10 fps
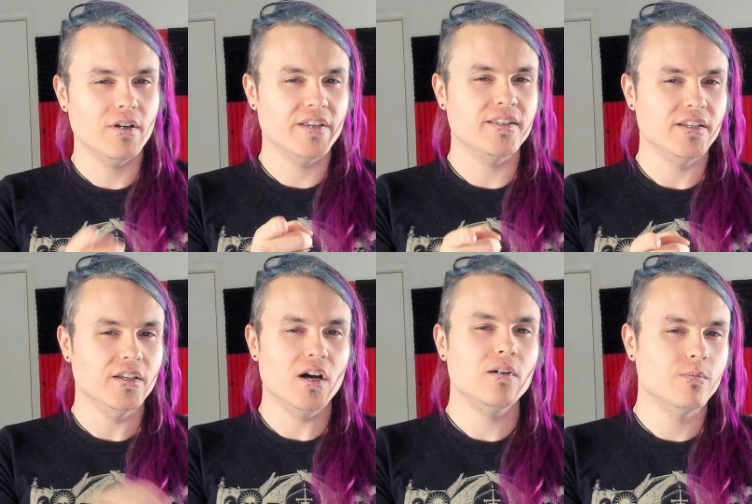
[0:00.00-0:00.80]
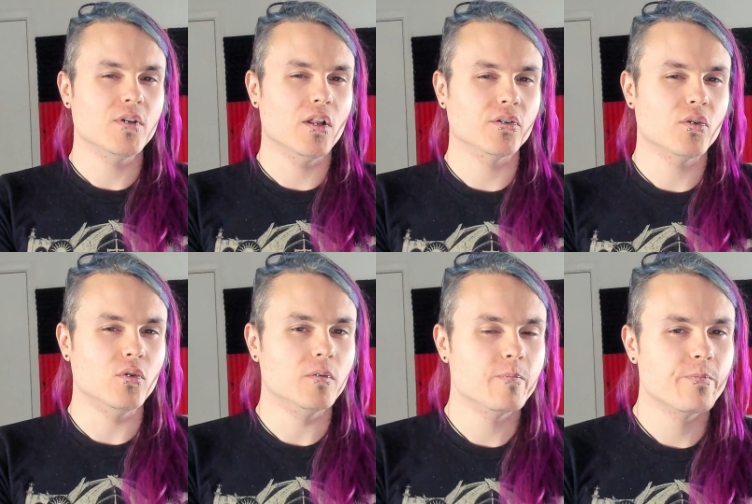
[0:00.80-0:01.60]
I see y'all. Y'all are
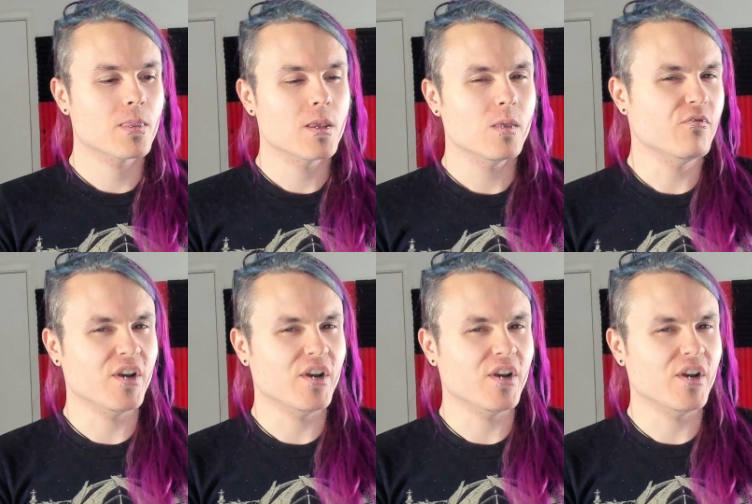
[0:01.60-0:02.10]
cool for